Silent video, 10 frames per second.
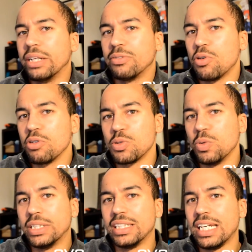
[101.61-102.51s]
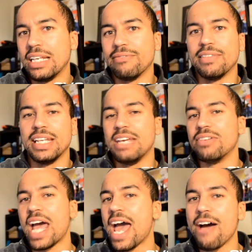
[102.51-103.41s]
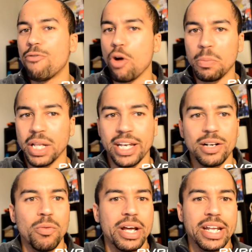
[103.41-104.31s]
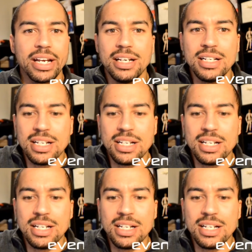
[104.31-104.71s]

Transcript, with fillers: of course, wouldn't even even have or play at a wedding.